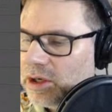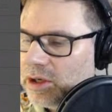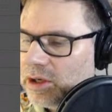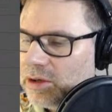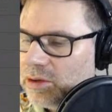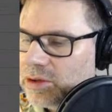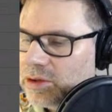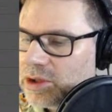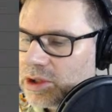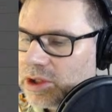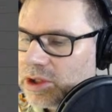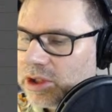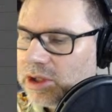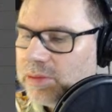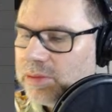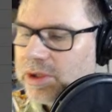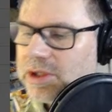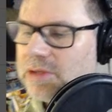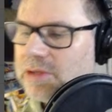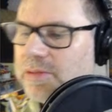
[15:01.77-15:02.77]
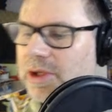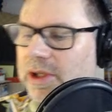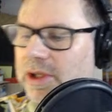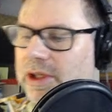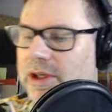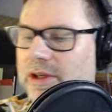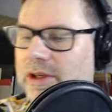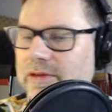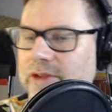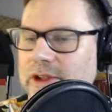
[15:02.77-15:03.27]
which is a little bit spilling
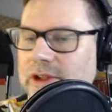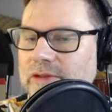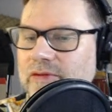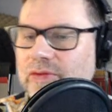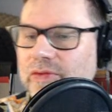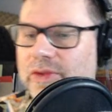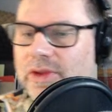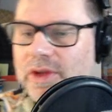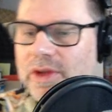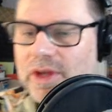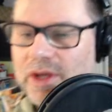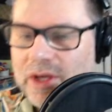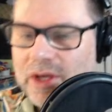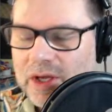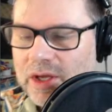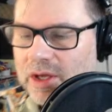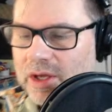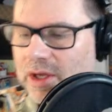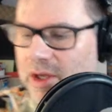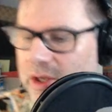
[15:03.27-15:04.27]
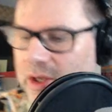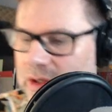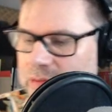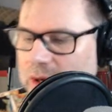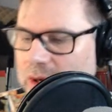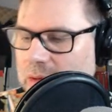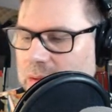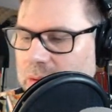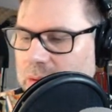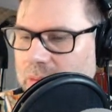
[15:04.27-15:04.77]
over. There's
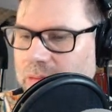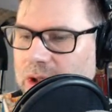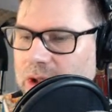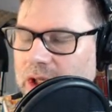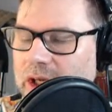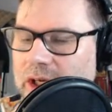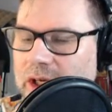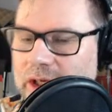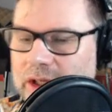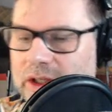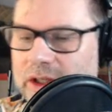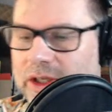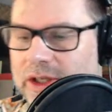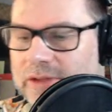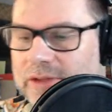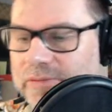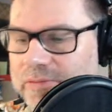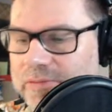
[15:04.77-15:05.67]
probably blood in there.